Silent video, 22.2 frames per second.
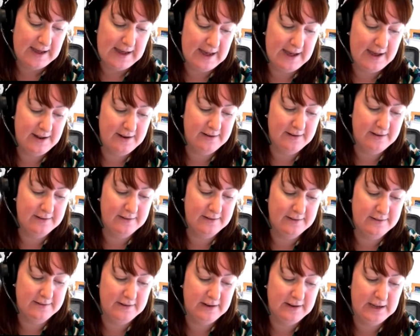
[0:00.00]
and
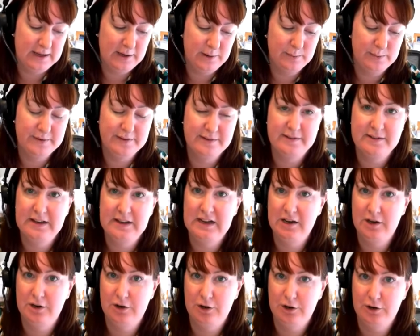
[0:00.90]
he was
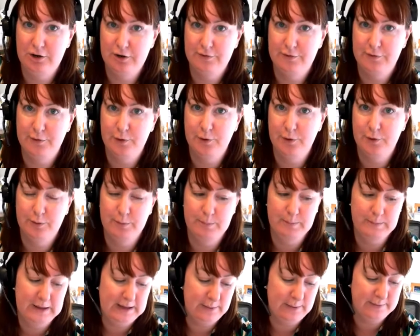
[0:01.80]
in
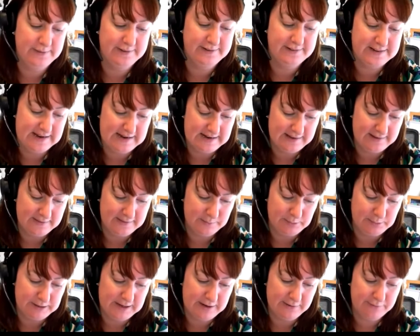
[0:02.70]
uniform. He was standing at the
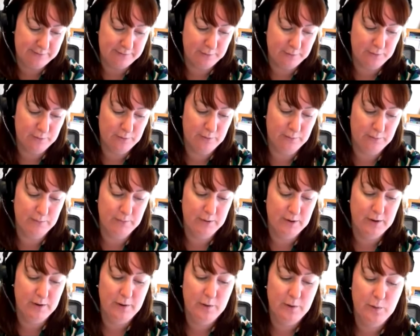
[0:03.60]
platform
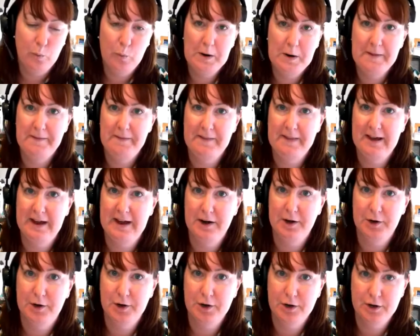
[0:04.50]
when that
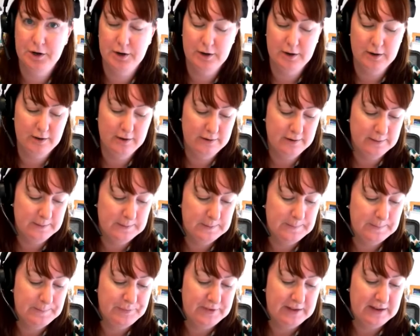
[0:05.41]
occurred.
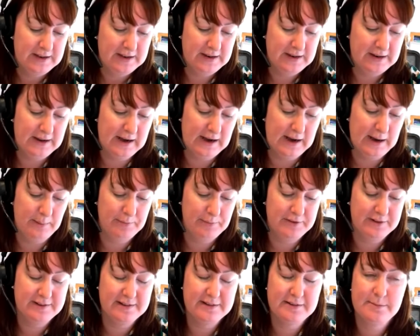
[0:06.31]

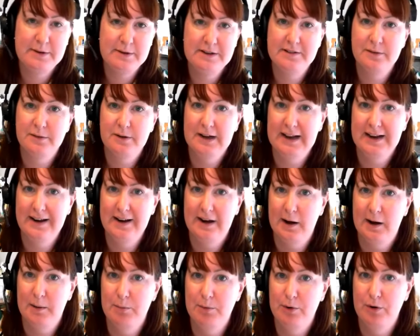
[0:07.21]
The dismissal ended
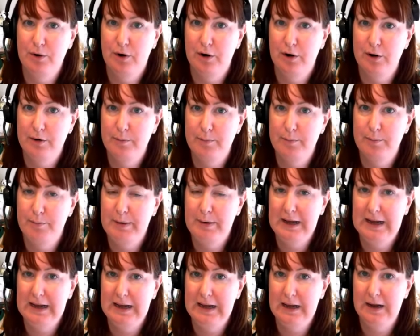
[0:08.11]
up
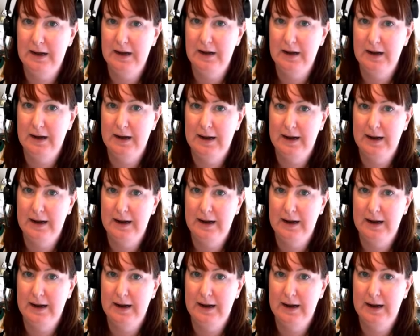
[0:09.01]
being